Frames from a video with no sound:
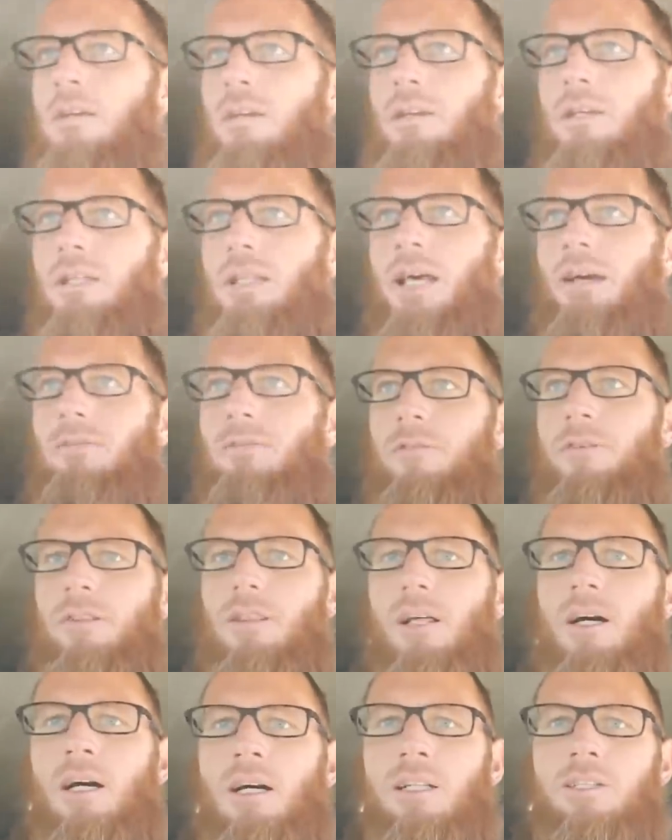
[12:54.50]
he left for
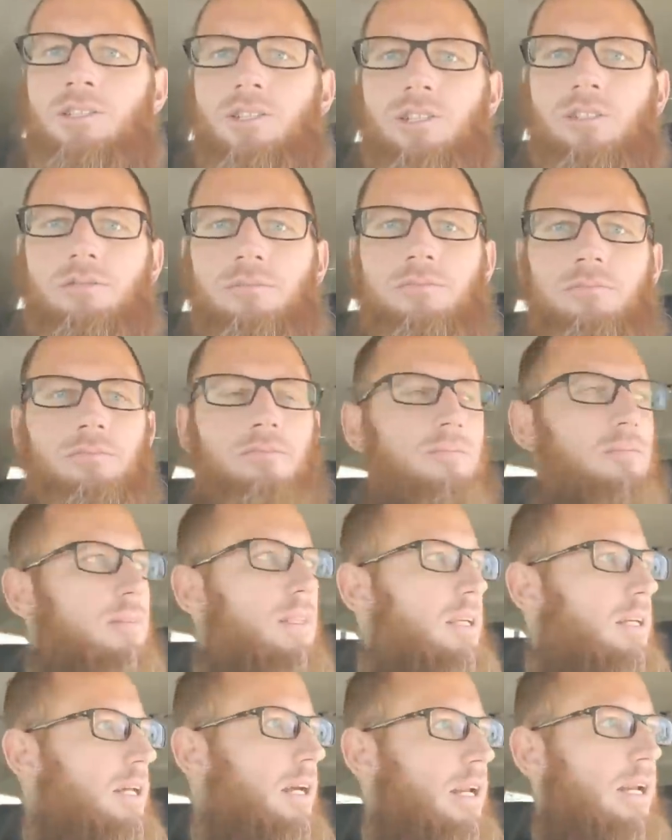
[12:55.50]
lunch,
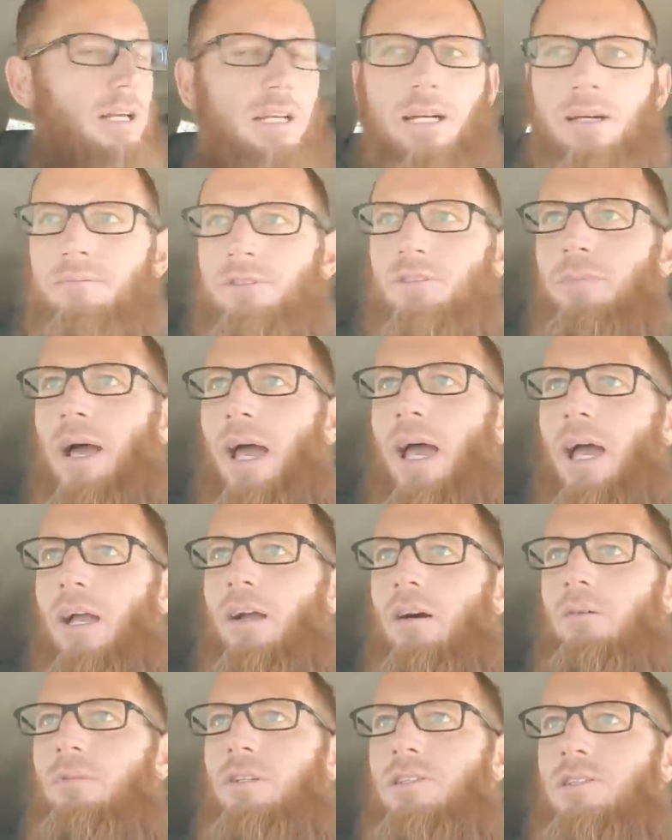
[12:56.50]
and he comes back
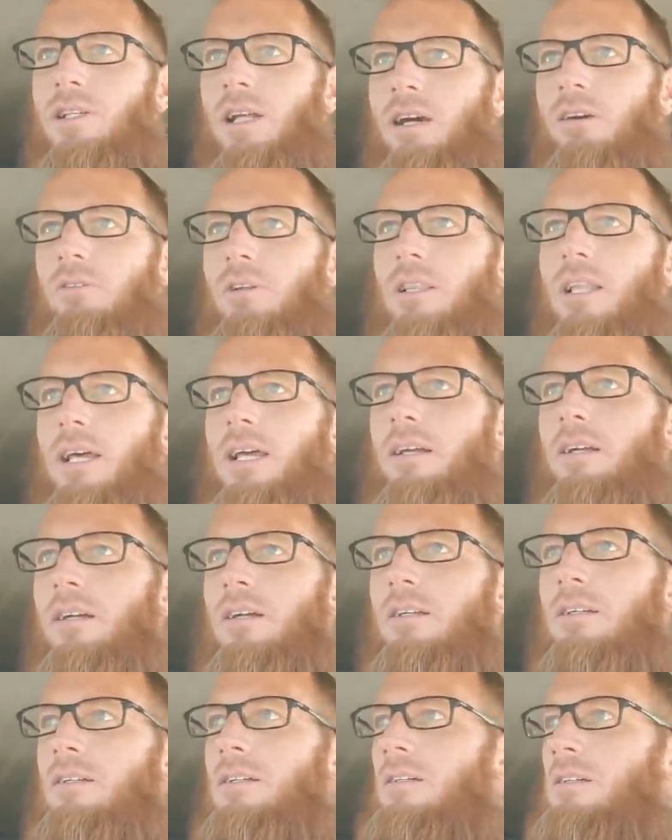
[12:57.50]
almost an hour
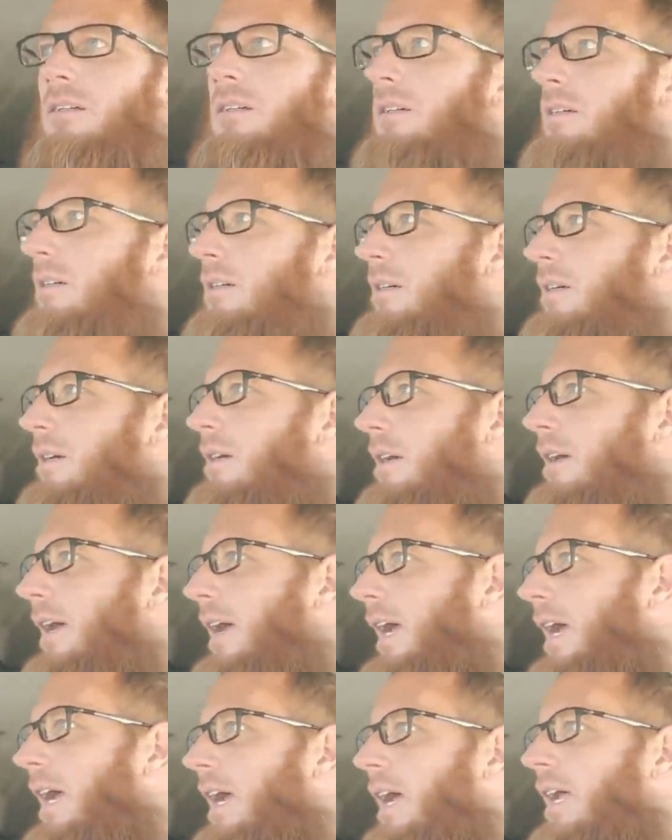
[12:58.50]
later,
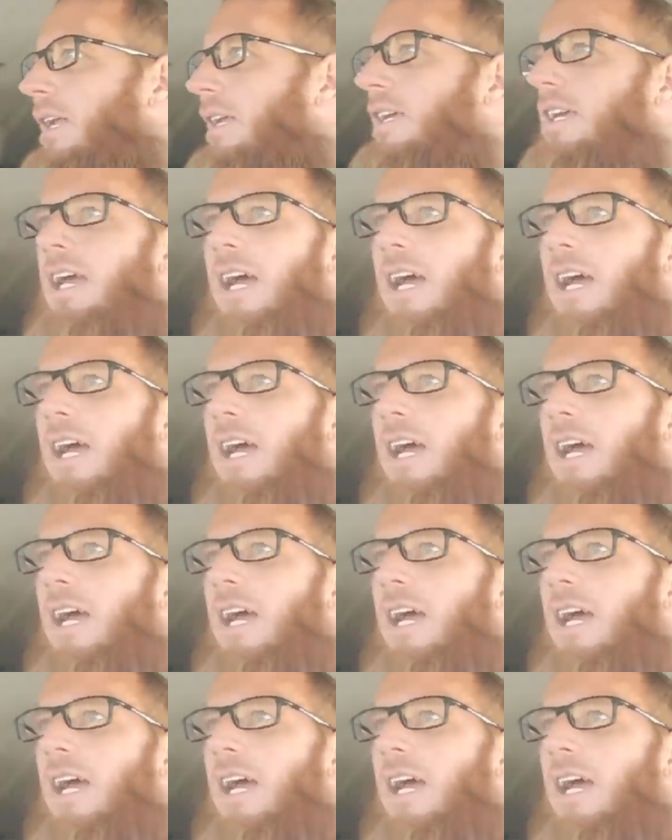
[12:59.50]
and he